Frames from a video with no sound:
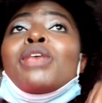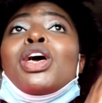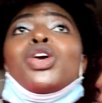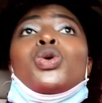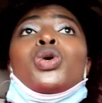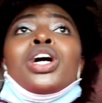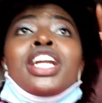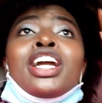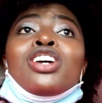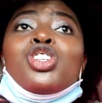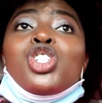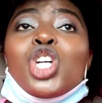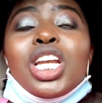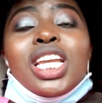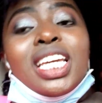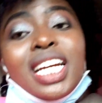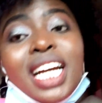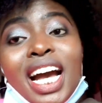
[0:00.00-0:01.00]
You can
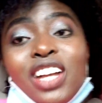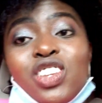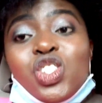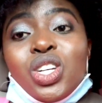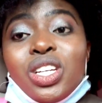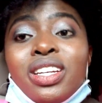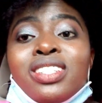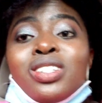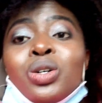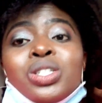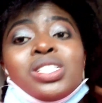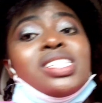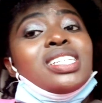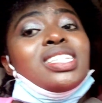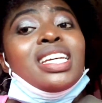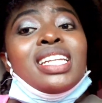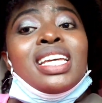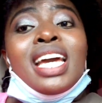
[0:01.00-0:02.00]
actually catch it on
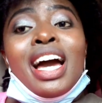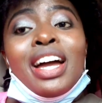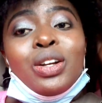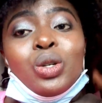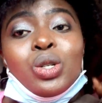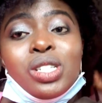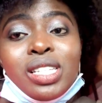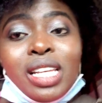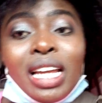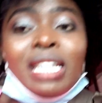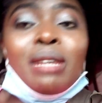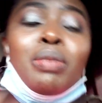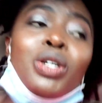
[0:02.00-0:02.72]
Saturday and on Sunday,